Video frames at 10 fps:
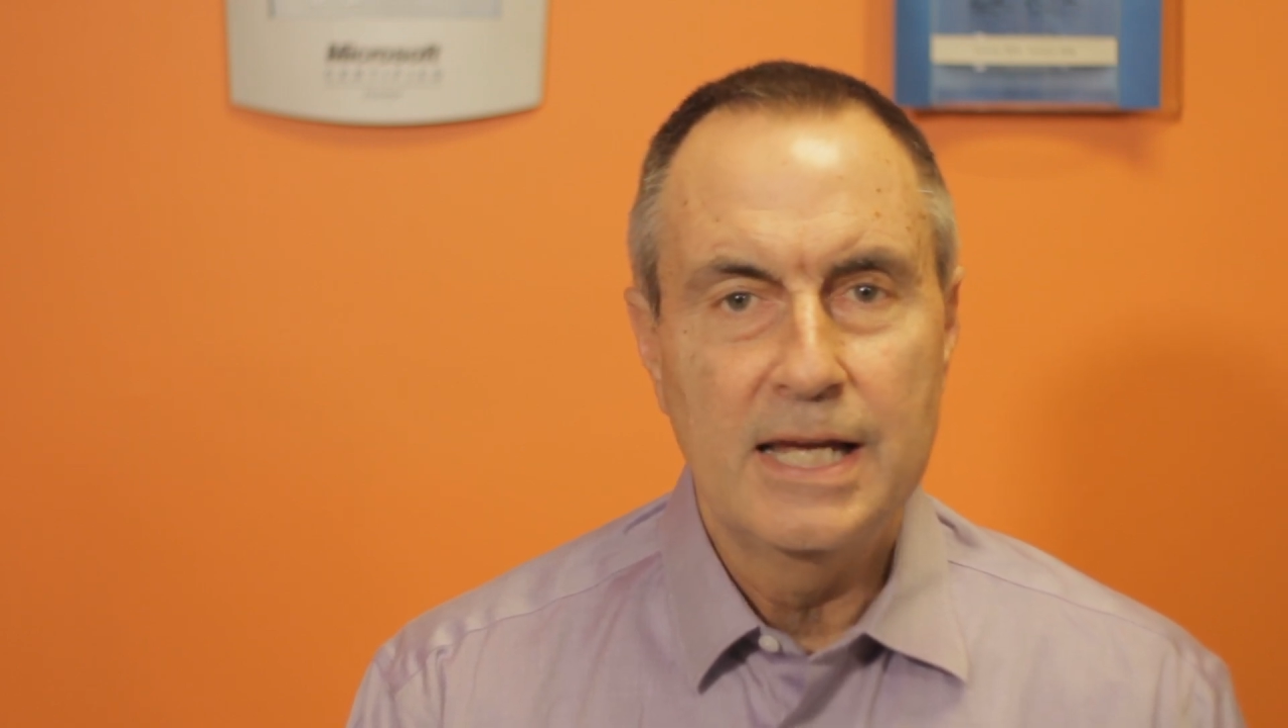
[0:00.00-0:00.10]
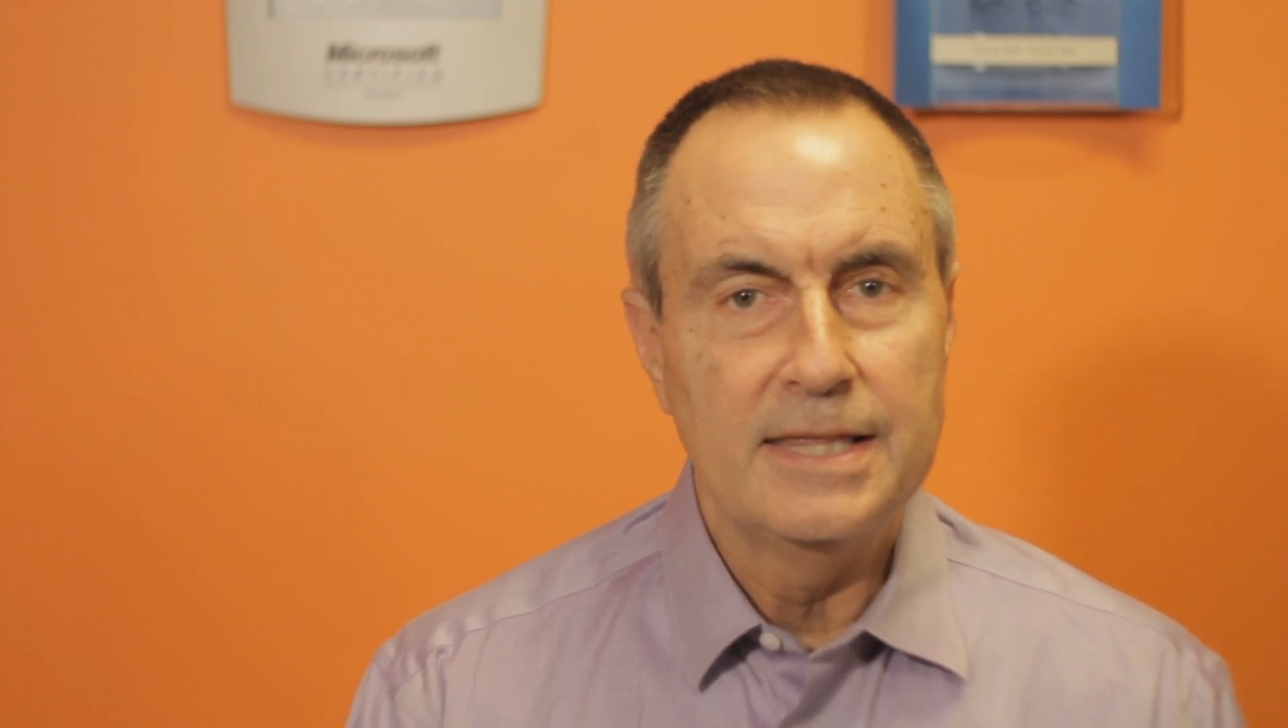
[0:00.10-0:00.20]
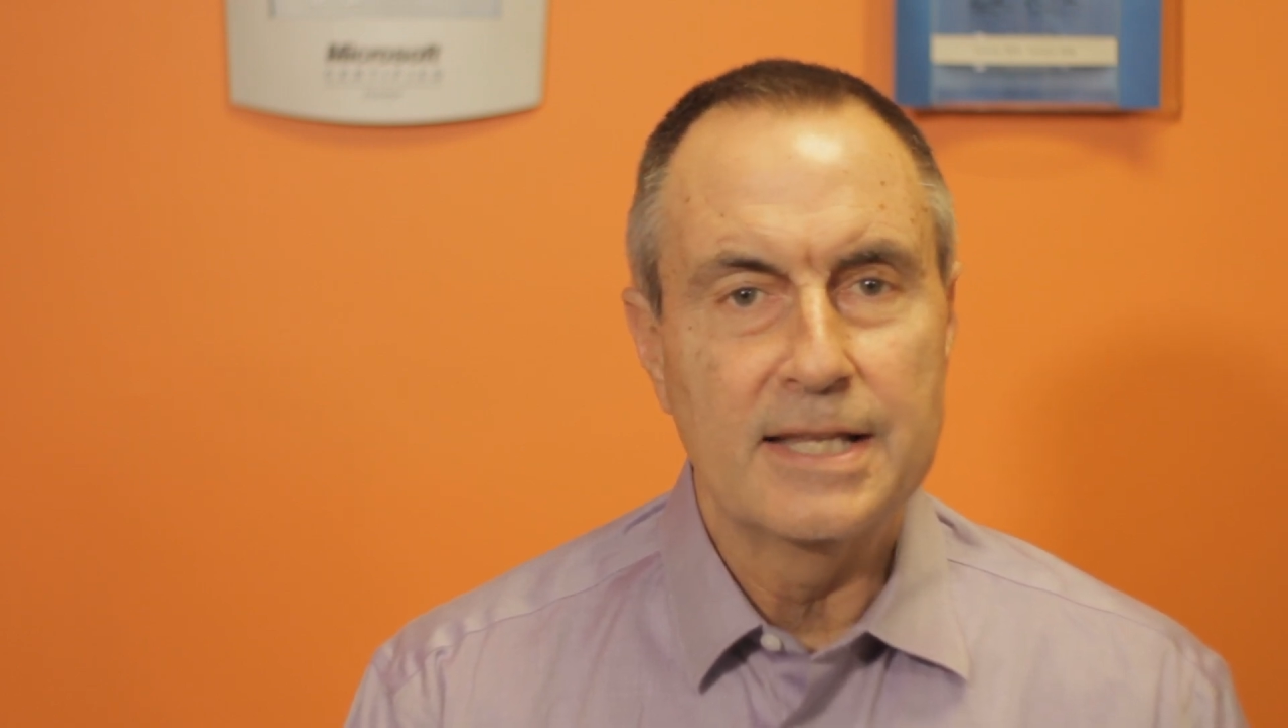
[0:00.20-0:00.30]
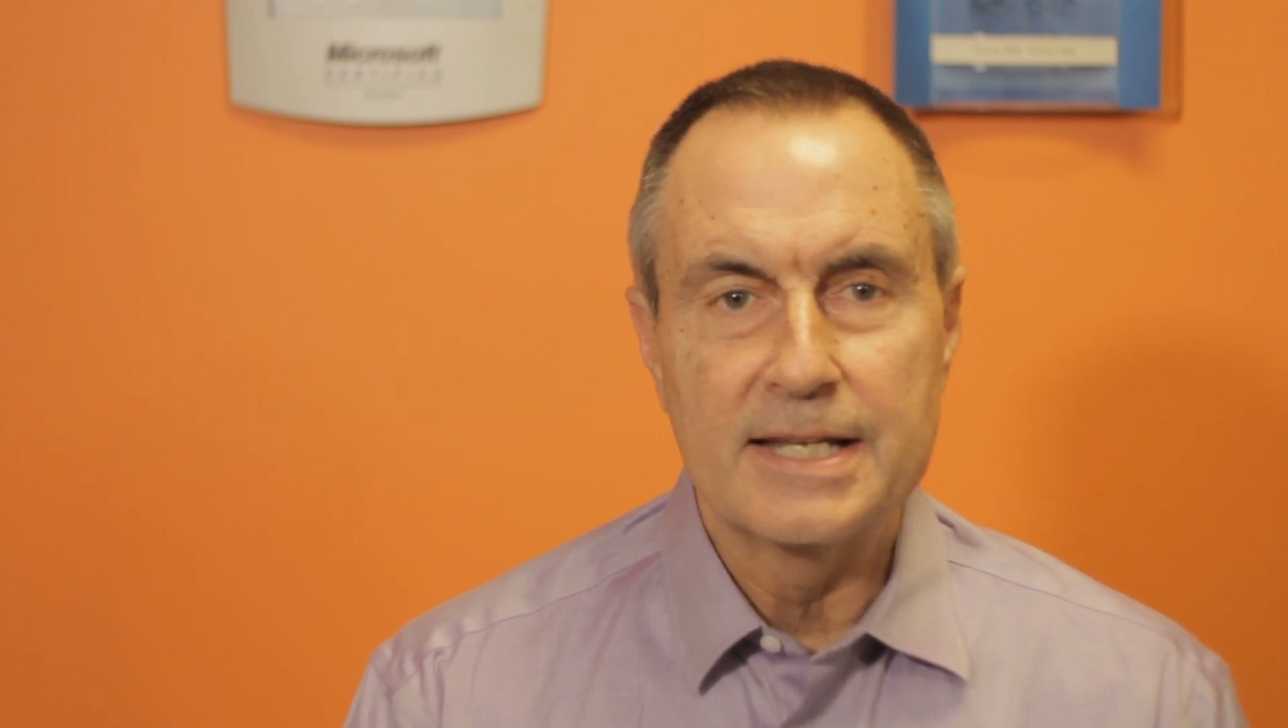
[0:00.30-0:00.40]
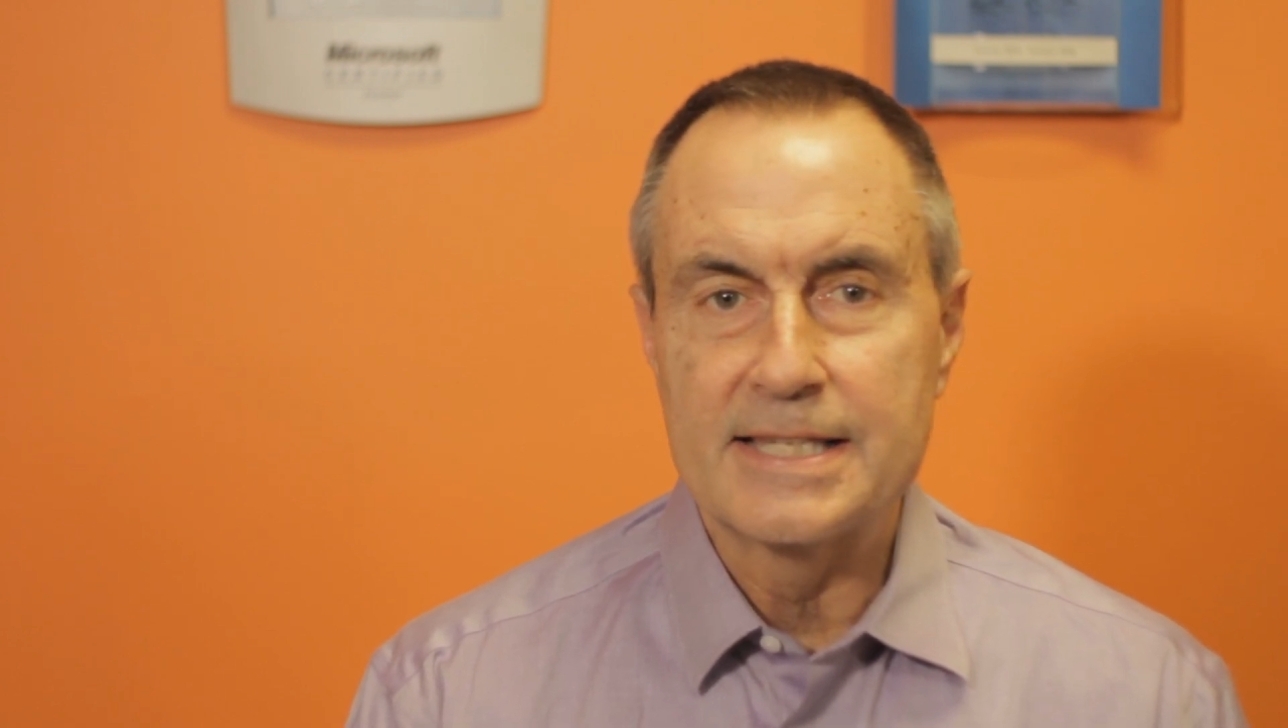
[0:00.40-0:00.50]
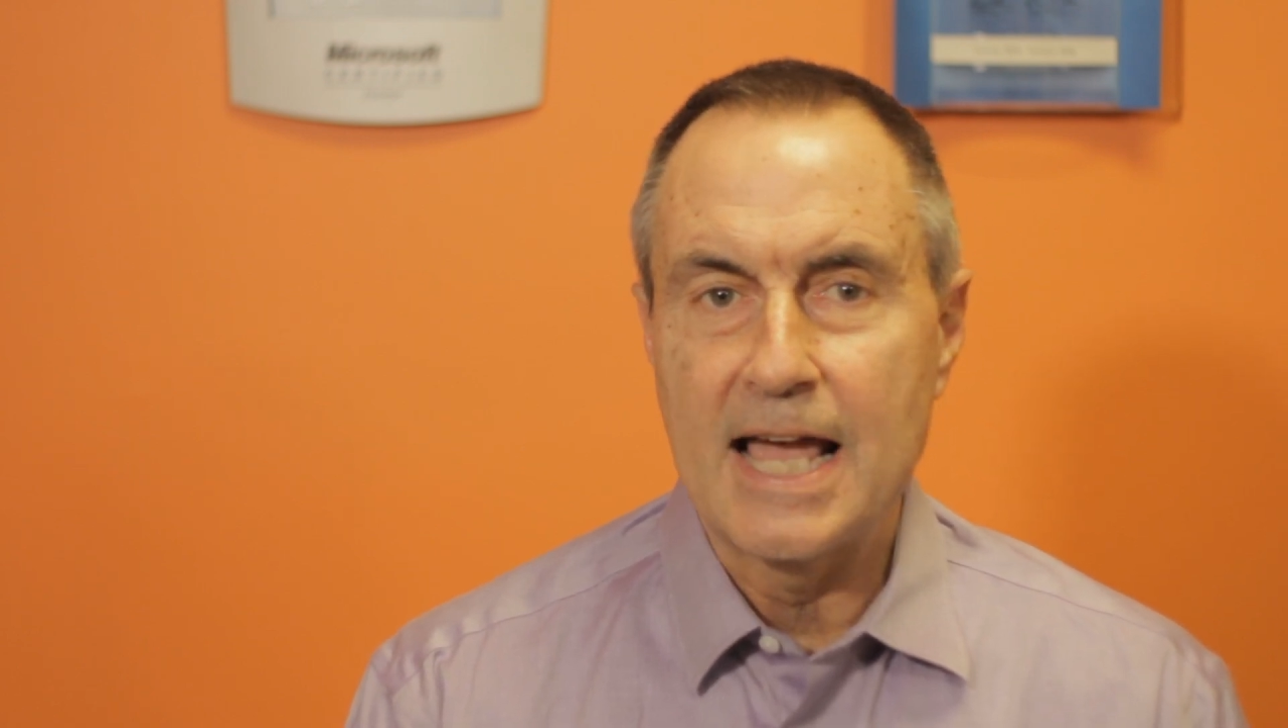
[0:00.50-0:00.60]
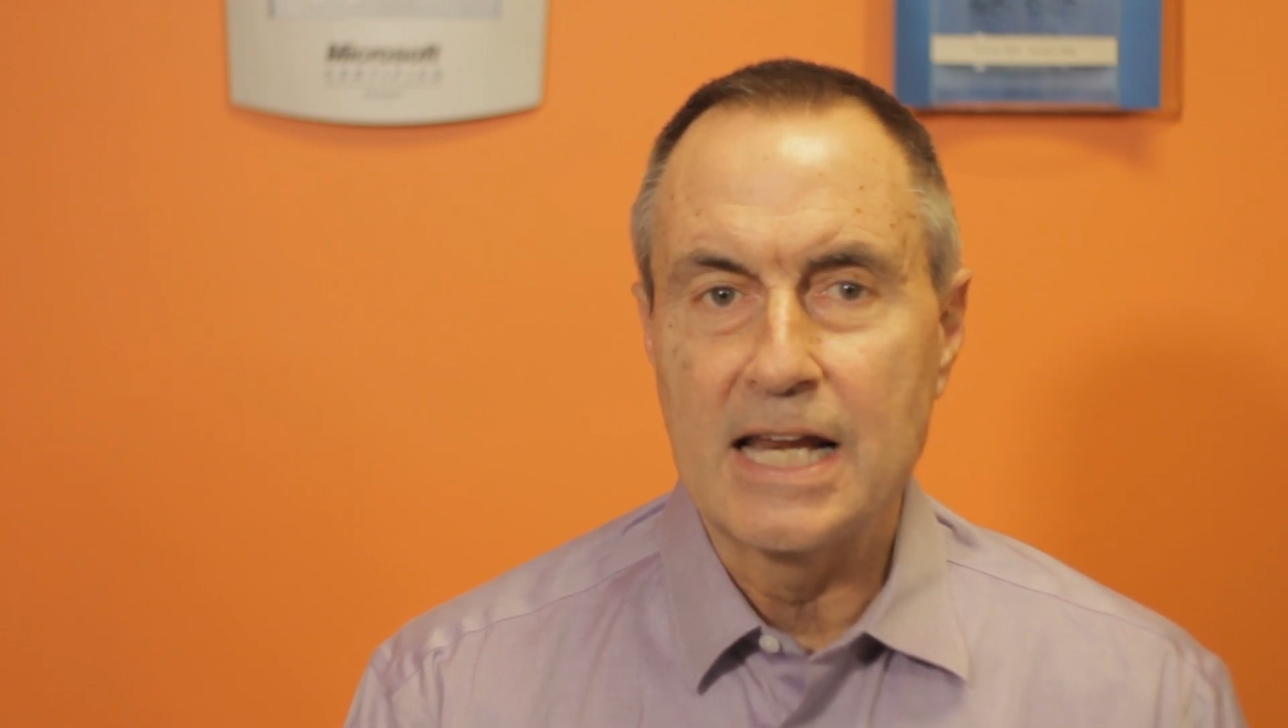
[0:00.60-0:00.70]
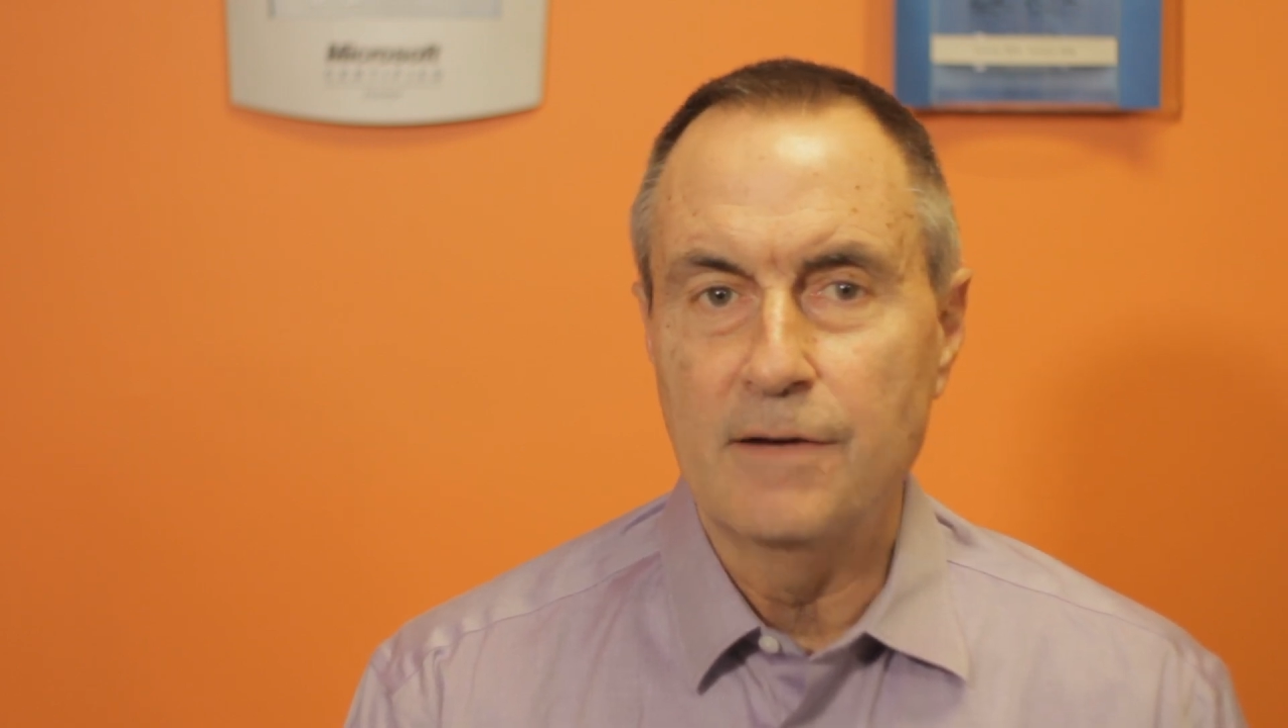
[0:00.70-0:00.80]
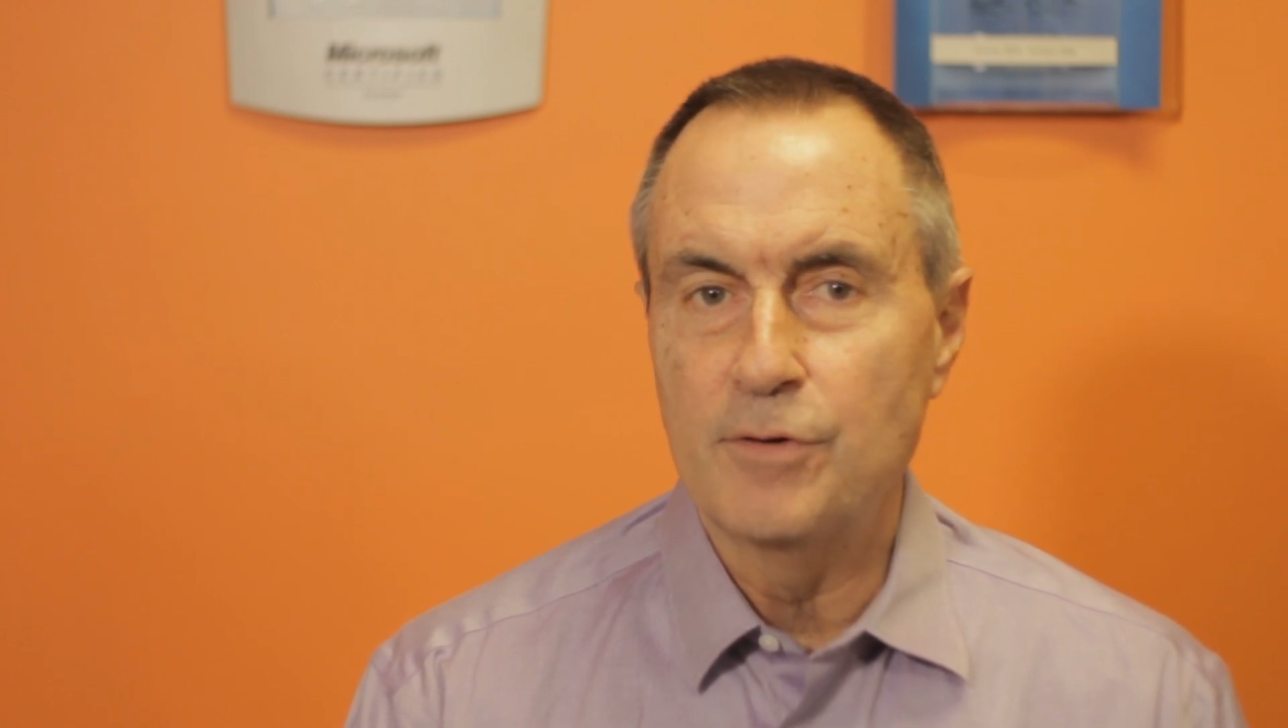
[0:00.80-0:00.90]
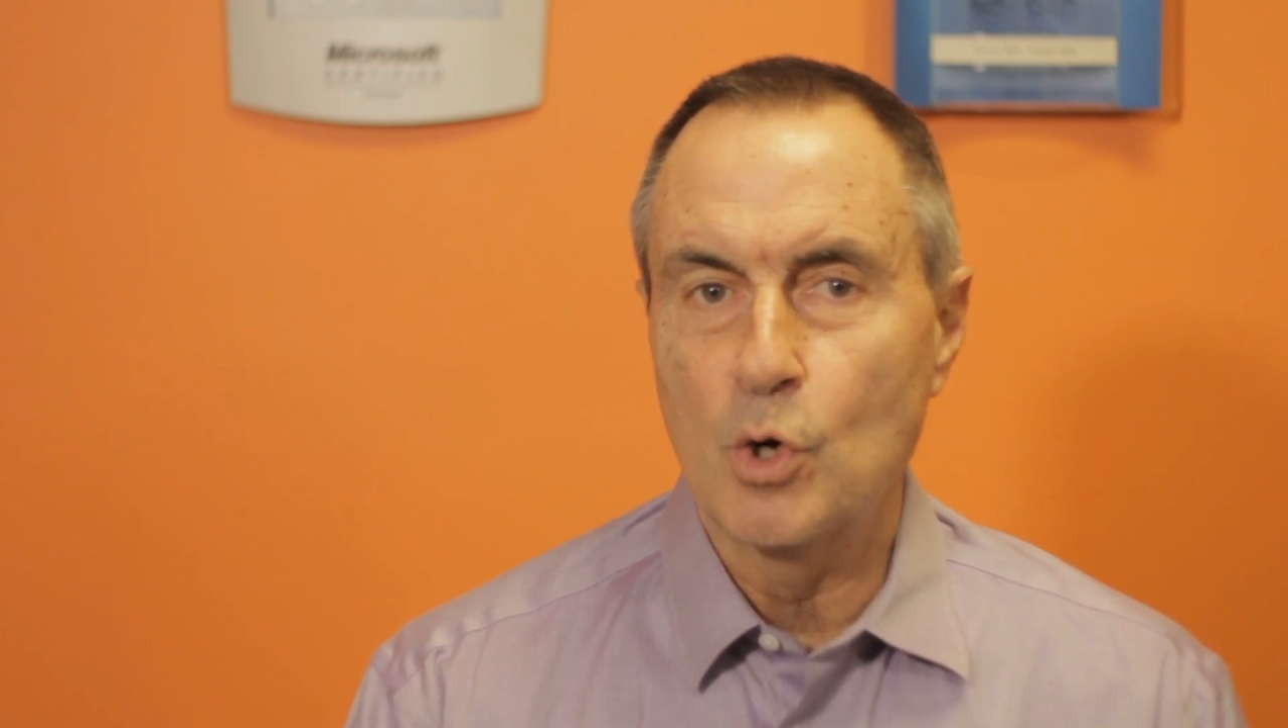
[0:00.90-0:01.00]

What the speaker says: in the design of